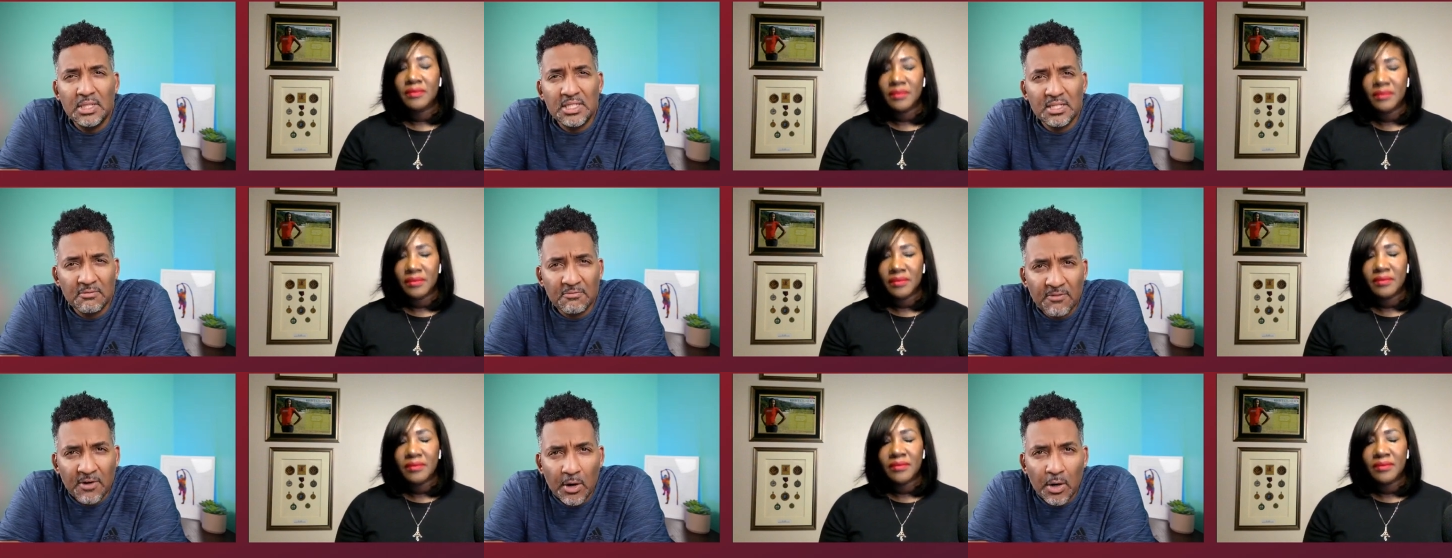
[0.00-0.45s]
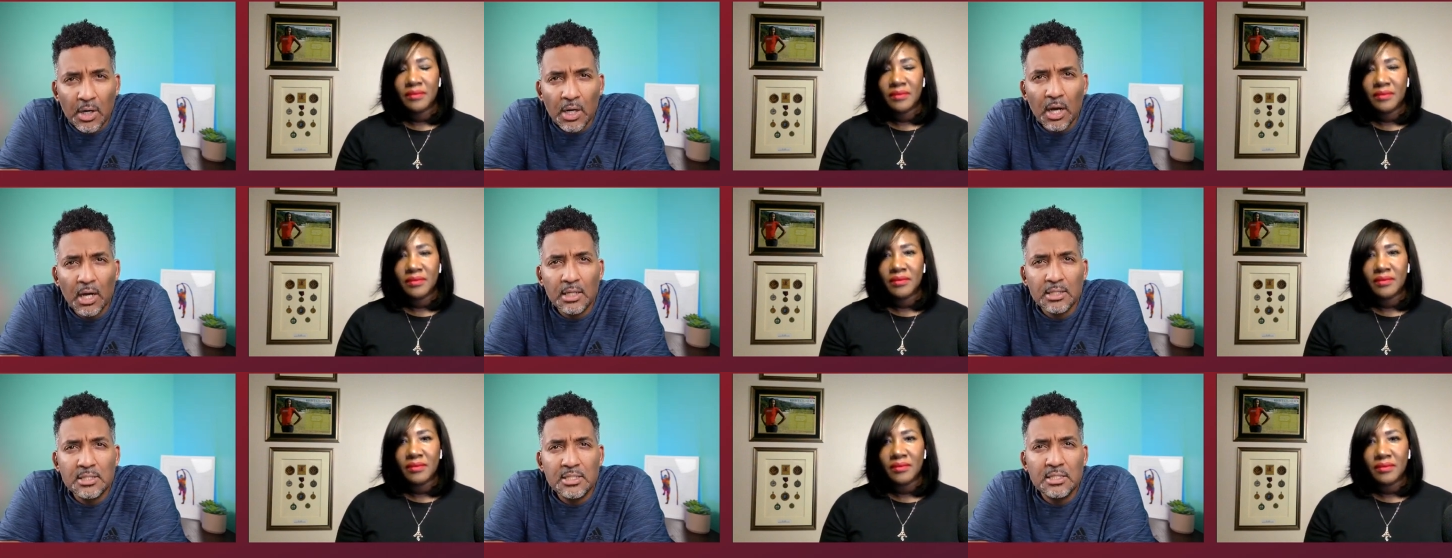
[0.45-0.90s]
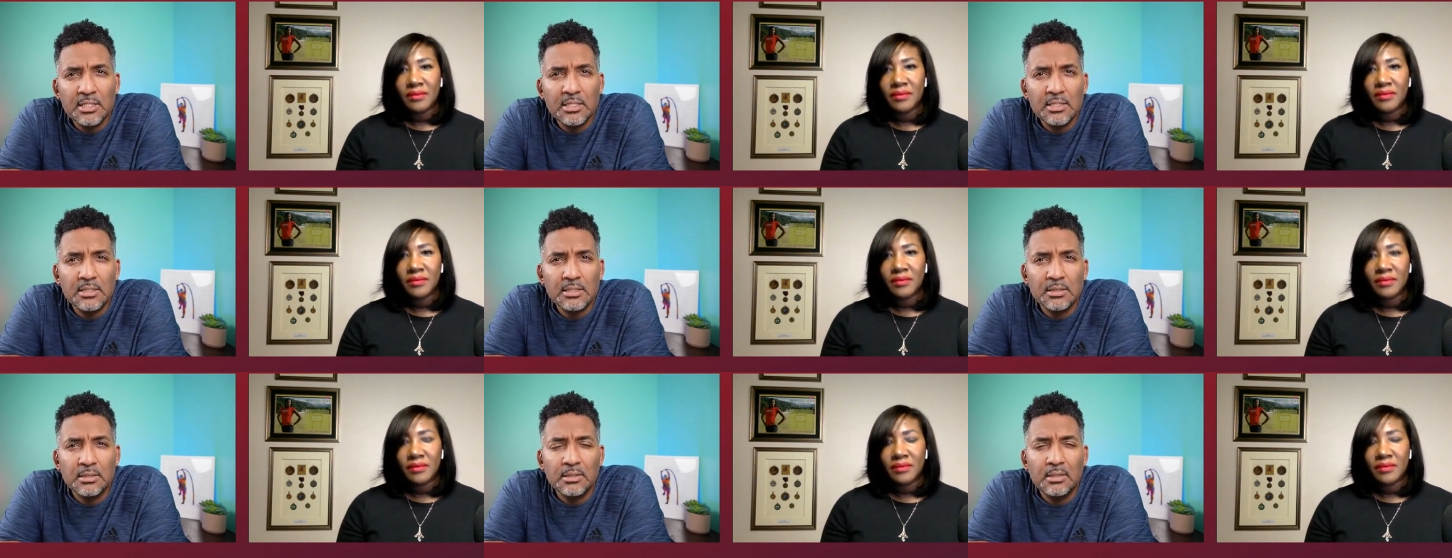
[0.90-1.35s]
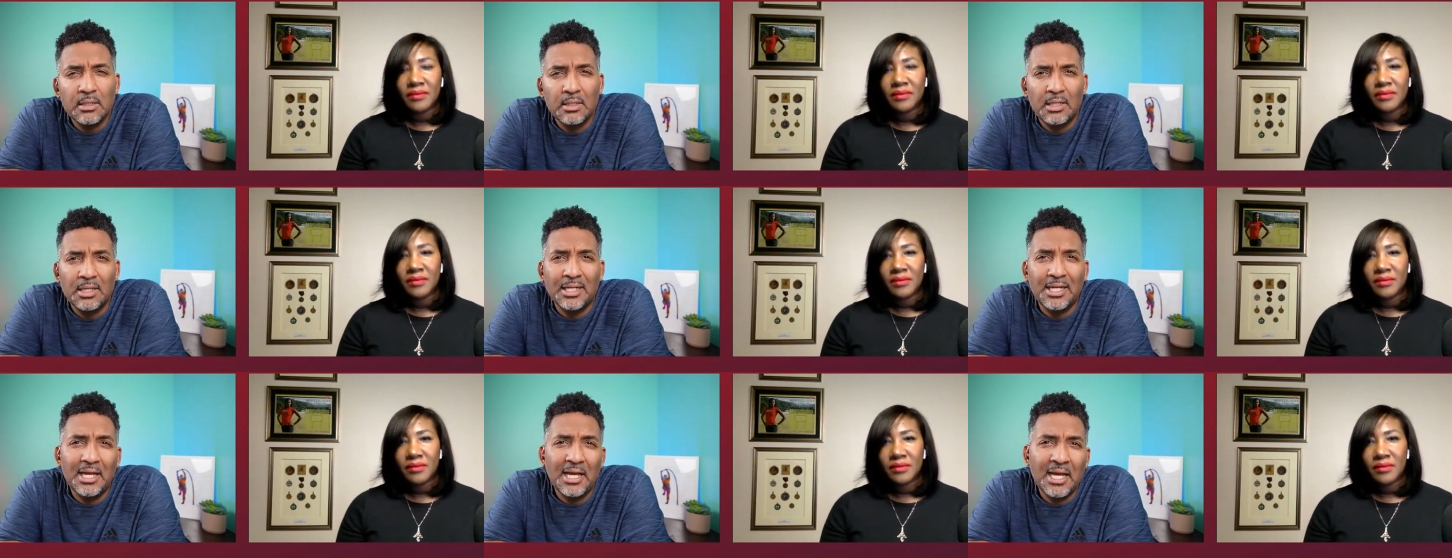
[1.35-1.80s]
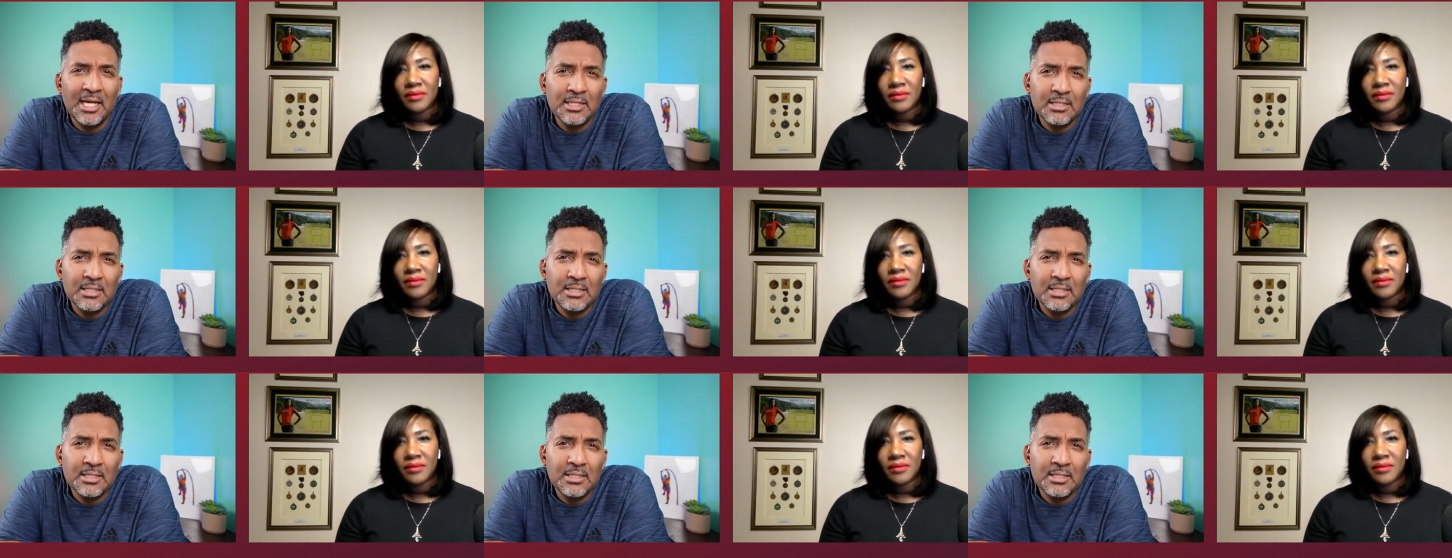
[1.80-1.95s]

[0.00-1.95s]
Speaker 1: It's a very long season. It